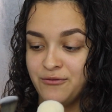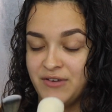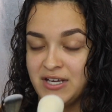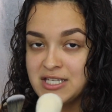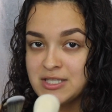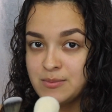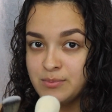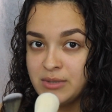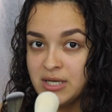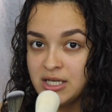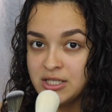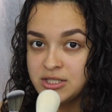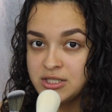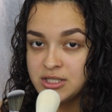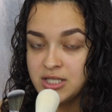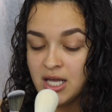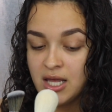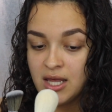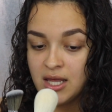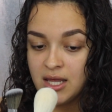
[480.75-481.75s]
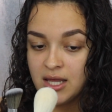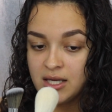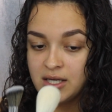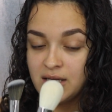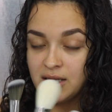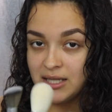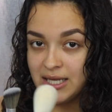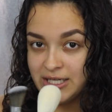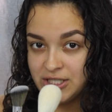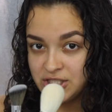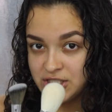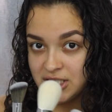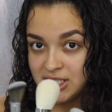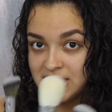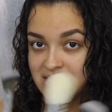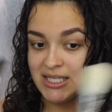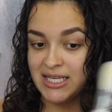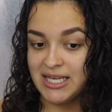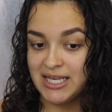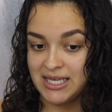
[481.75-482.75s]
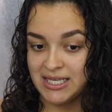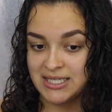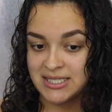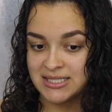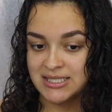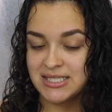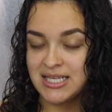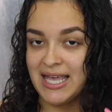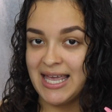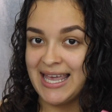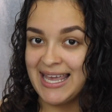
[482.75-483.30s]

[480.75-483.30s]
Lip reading: Face brush collection is